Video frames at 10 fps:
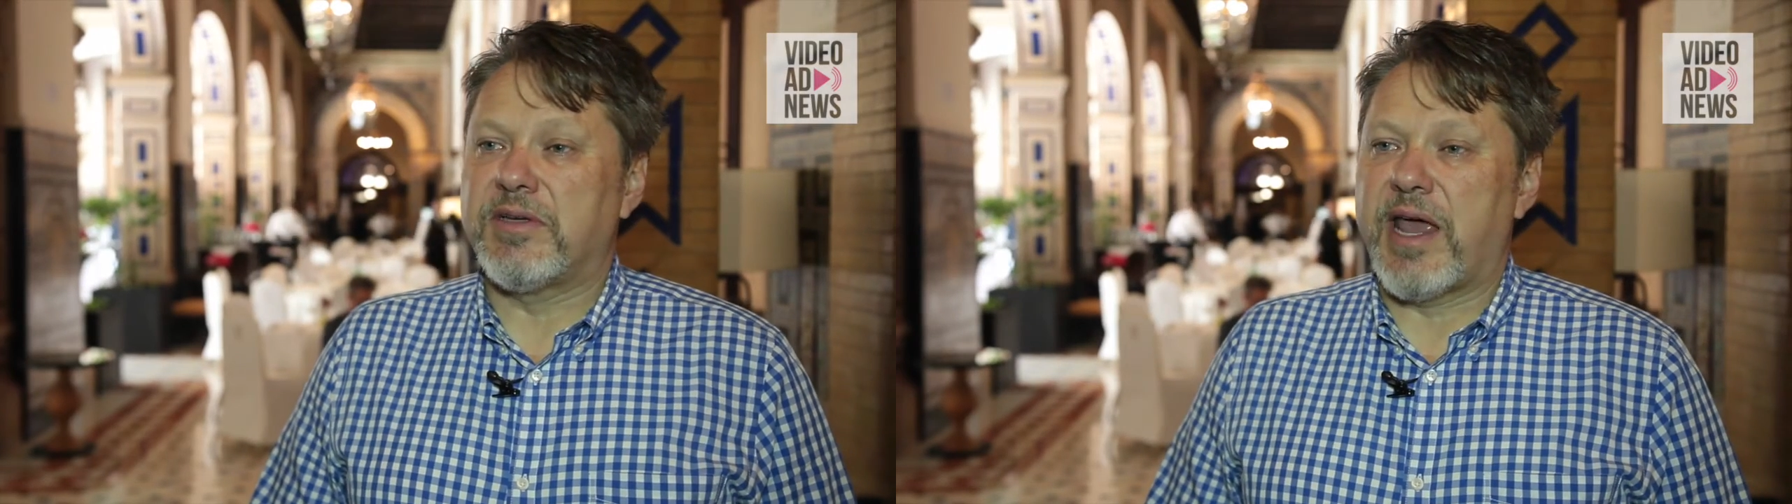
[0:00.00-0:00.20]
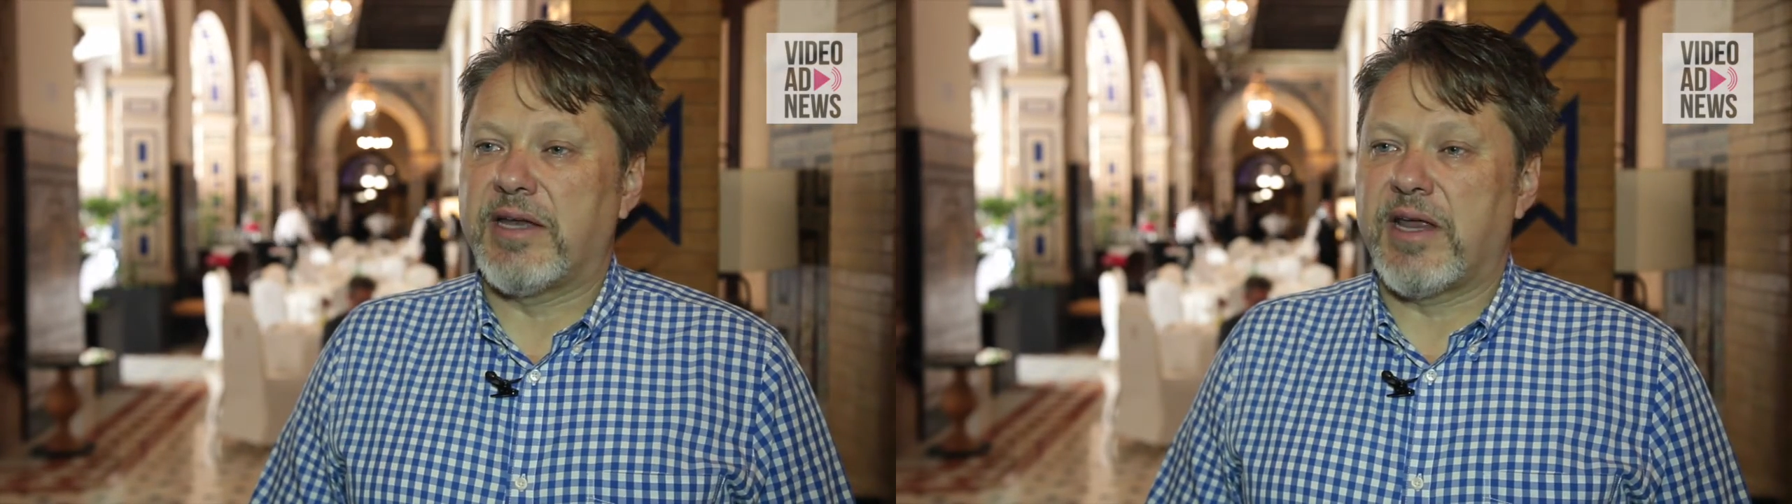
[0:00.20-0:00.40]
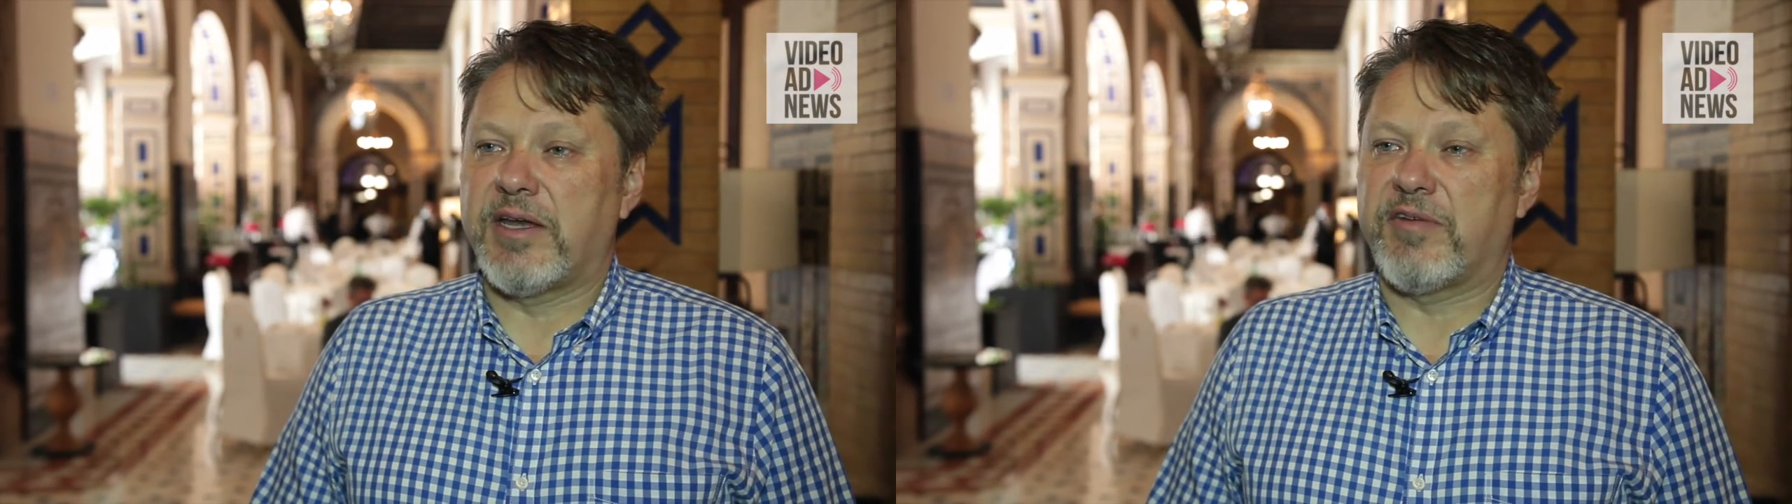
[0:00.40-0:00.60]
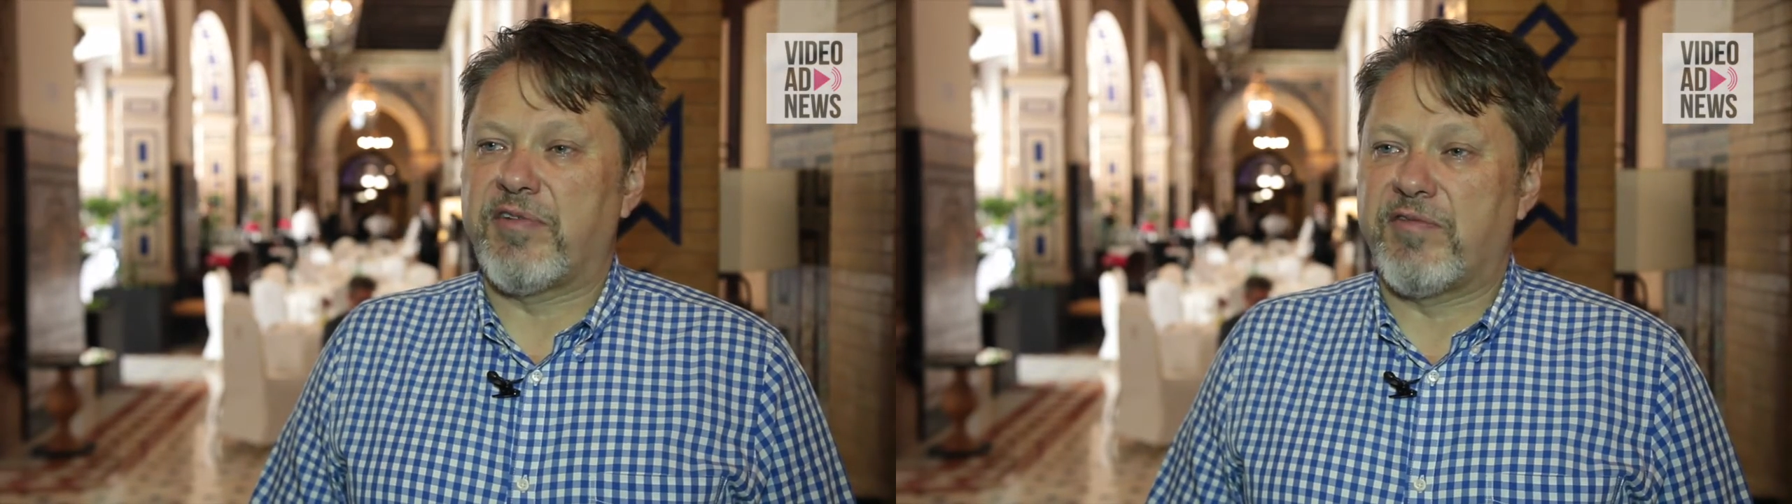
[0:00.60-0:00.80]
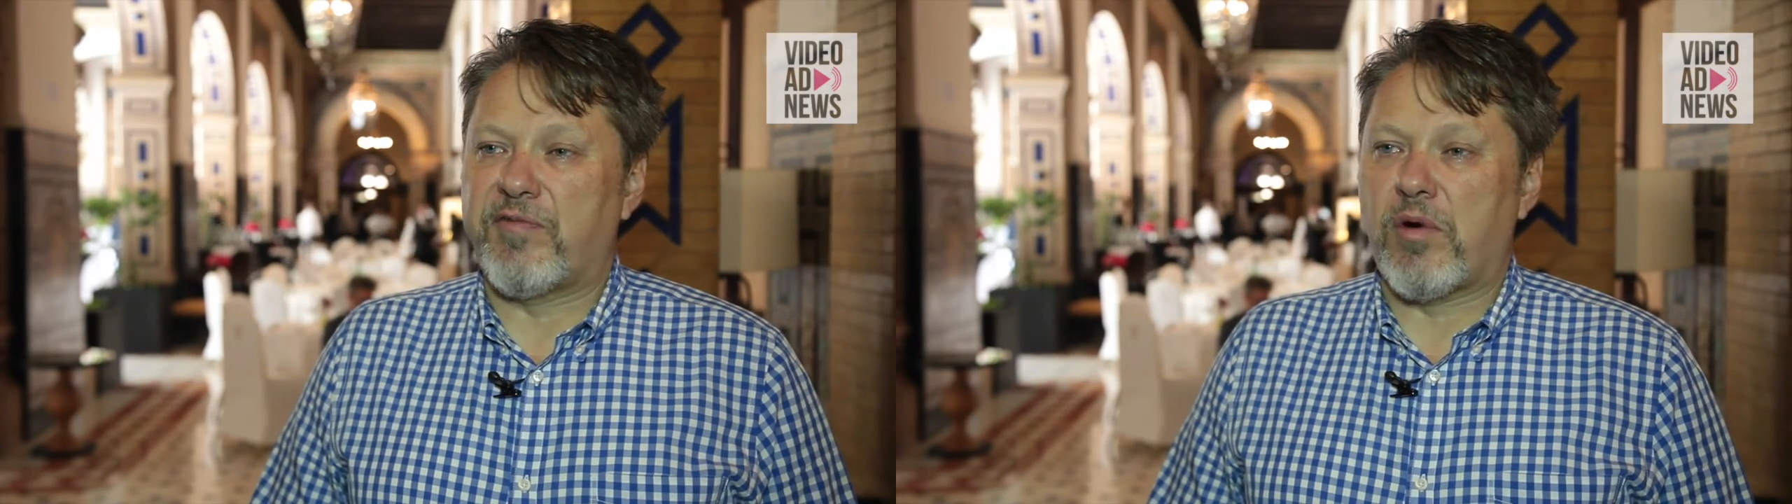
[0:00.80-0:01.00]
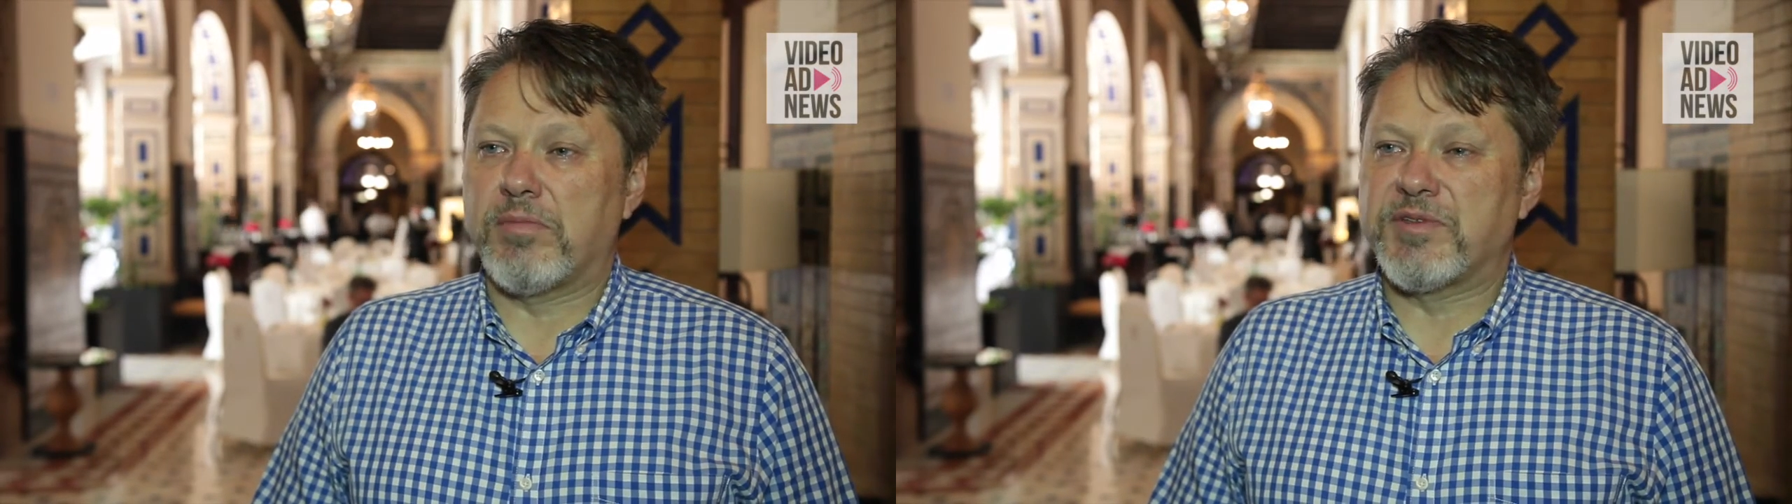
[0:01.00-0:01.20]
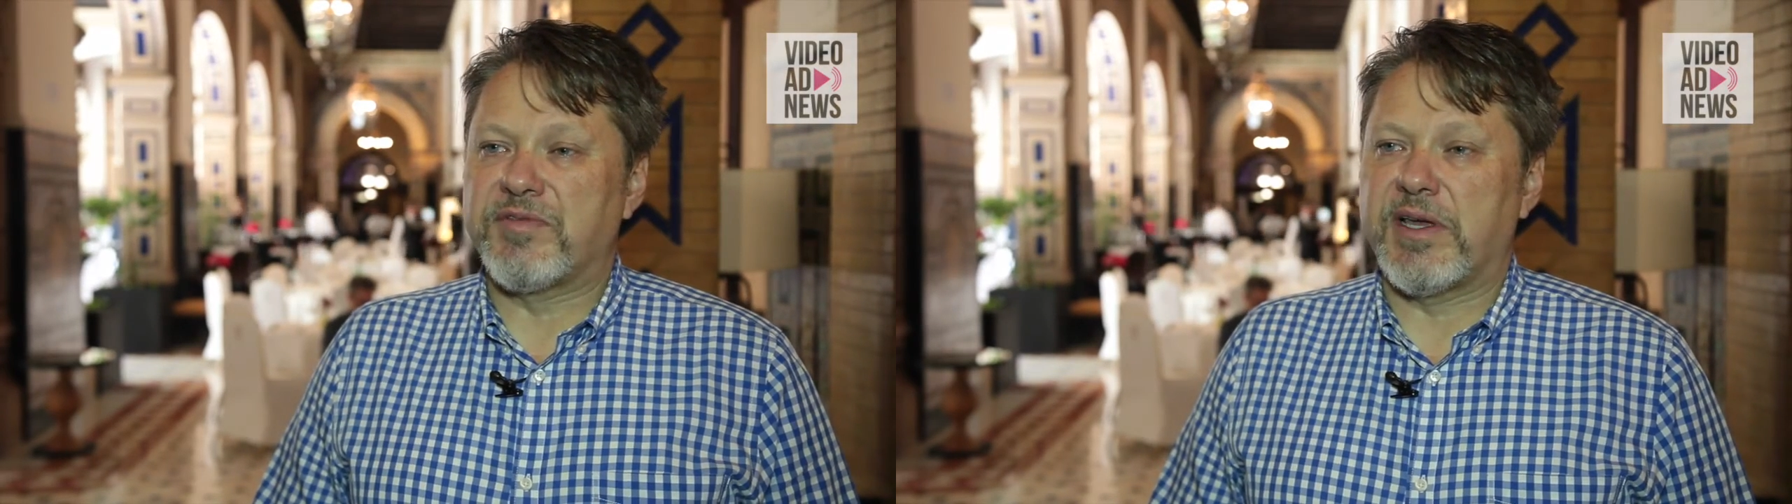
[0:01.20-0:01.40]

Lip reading: and different forms of